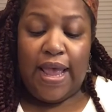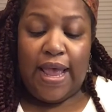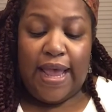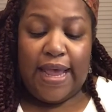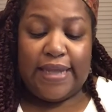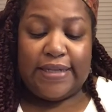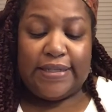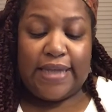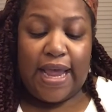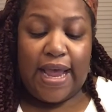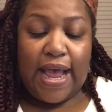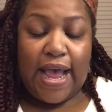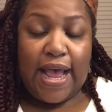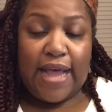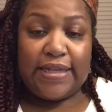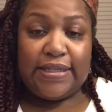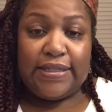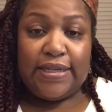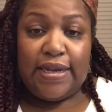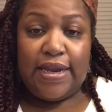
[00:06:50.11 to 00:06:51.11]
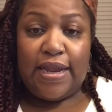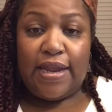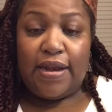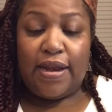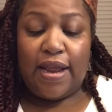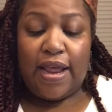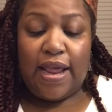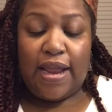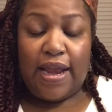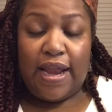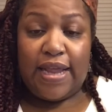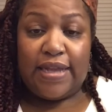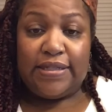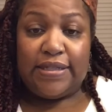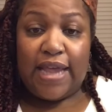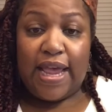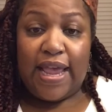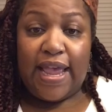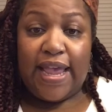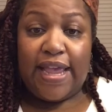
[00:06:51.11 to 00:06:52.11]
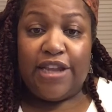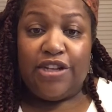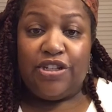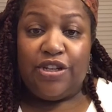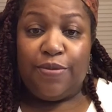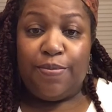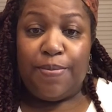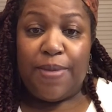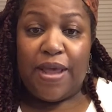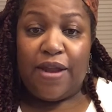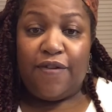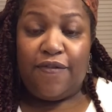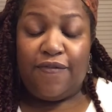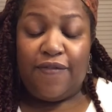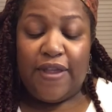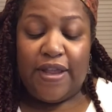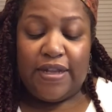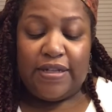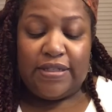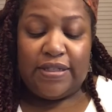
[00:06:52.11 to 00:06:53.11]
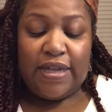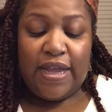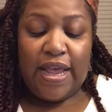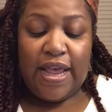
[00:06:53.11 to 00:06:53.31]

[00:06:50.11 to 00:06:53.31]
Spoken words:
antioxidant and anti-aging benefits